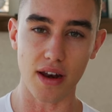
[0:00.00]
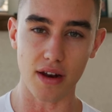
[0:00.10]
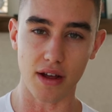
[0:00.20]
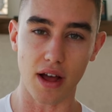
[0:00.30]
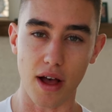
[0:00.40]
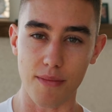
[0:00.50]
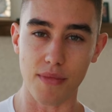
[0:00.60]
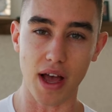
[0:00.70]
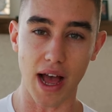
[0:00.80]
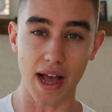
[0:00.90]
that,
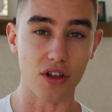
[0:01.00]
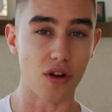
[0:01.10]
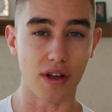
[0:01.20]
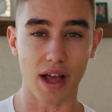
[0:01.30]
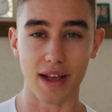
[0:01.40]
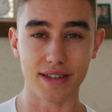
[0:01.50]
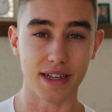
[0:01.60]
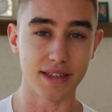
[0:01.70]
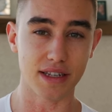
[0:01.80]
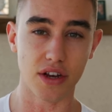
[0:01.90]
you know, as
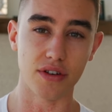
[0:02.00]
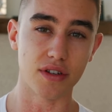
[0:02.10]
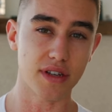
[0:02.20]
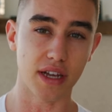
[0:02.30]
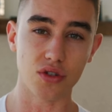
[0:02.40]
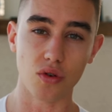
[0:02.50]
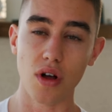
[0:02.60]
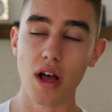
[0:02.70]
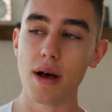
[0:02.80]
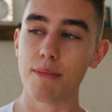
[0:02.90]
necessary in your schedule.
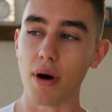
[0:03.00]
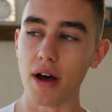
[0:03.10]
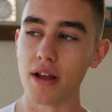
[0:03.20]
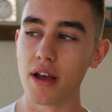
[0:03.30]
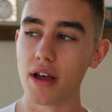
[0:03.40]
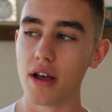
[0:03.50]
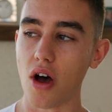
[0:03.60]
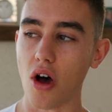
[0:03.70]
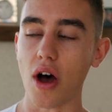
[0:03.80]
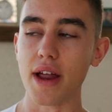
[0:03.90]
But
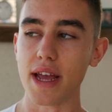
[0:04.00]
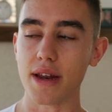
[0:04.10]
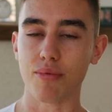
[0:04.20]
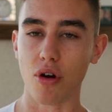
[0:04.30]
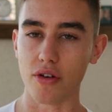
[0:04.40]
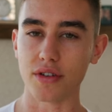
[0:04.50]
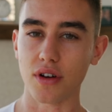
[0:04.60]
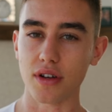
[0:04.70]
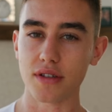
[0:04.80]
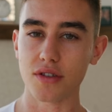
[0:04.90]
I need to
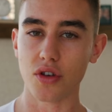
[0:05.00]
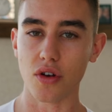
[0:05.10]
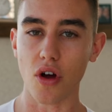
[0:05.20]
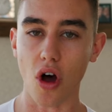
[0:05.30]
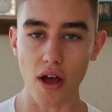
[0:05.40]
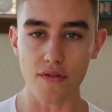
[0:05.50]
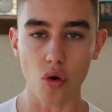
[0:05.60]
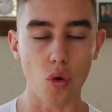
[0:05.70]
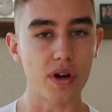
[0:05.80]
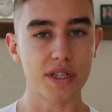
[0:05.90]
prioritize. So
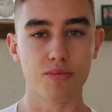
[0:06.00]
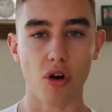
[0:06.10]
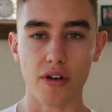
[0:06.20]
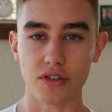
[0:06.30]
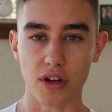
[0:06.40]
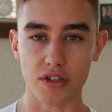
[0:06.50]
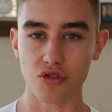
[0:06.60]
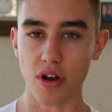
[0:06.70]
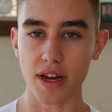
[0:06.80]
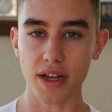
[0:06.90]
I've always prioritized
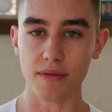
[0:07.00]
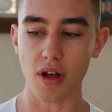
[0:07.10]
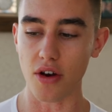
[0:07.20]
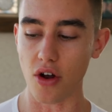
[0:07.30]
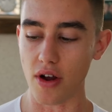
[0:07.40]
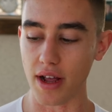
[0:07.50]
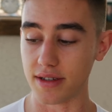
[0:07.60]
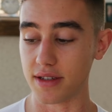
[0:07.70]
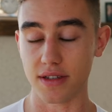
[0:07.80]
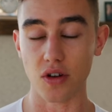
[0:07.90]
training. I know
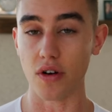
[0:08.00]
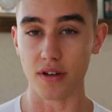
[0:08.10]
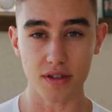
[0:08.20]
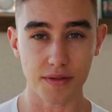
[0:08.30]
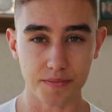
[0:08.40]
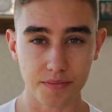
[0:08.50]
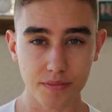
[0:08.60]
it's honest.